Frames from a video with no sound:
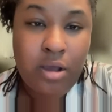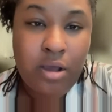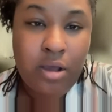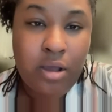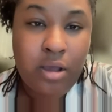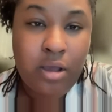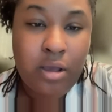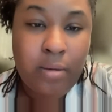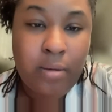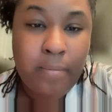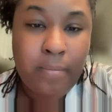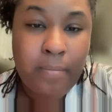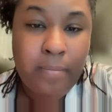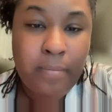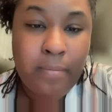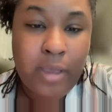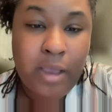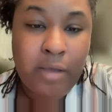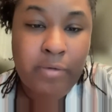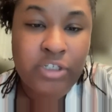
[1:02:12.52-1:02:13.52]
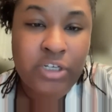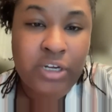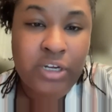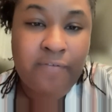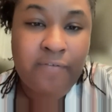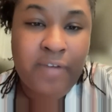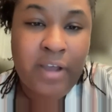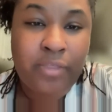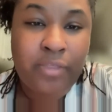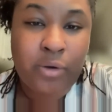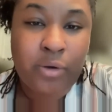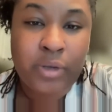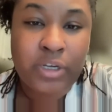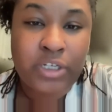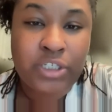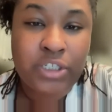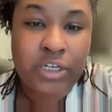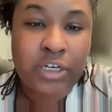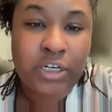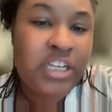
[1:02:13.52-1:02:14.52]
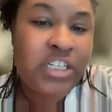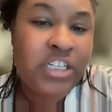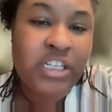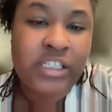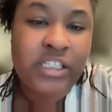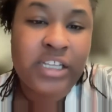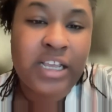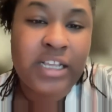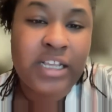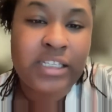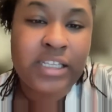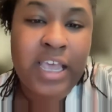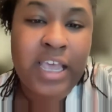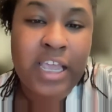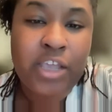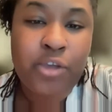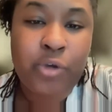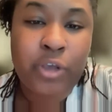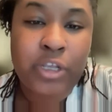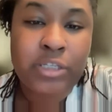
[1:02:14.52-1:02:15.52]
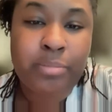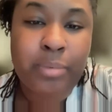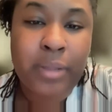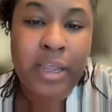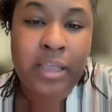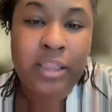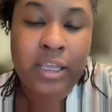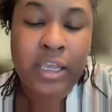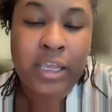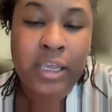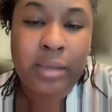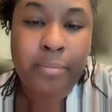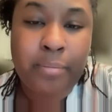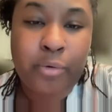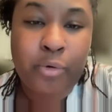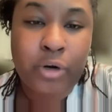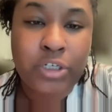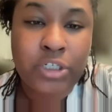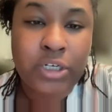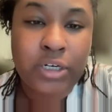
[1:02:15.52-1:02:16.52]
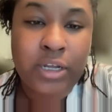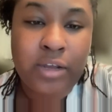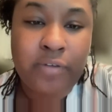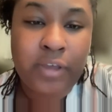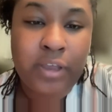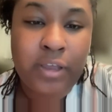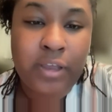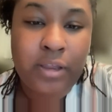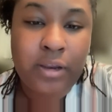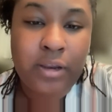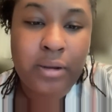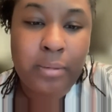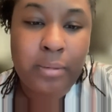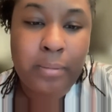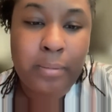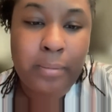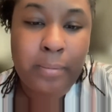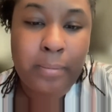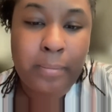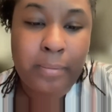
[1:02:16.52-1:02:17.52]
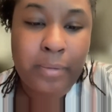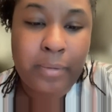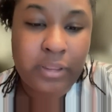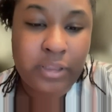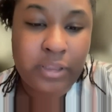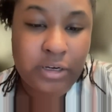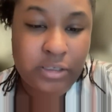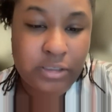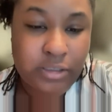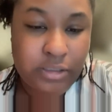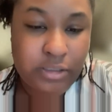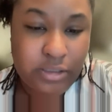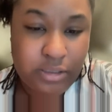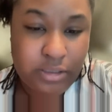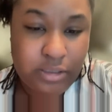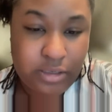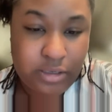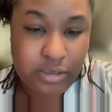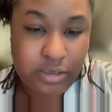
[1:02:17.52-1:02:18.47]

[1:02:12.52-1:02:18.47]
I was trying to find the question. It just says, can you explain the kid portion of it? But there's...